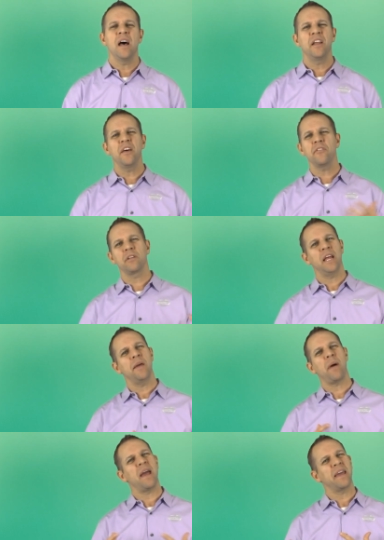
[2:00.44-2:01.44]
Another
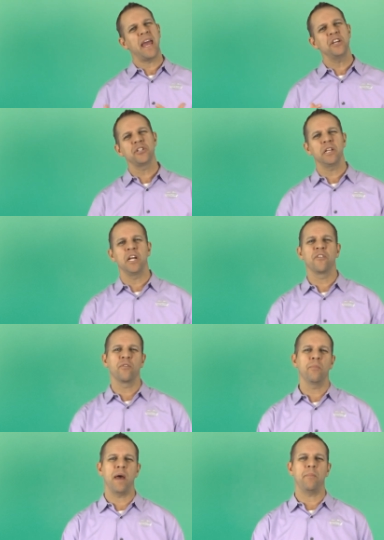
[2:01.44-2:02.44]
claim I occasionally hear
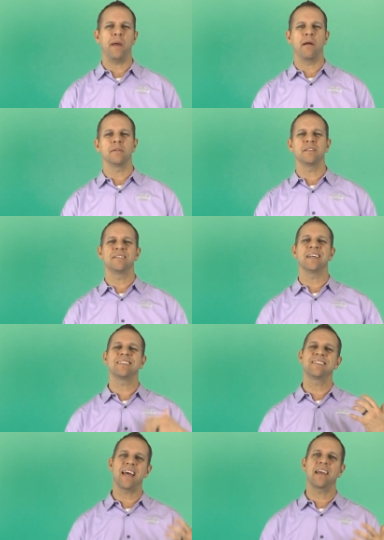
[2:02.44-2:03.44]
from pet parents is that
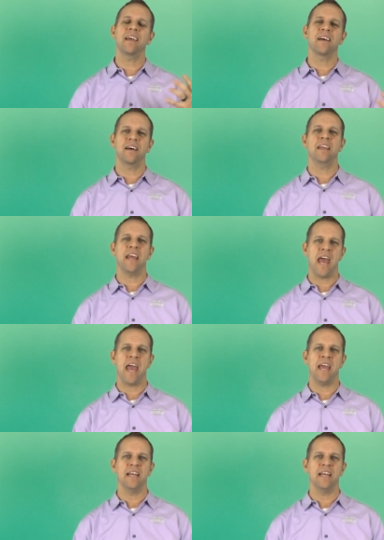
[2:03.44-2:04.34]
second cutting hay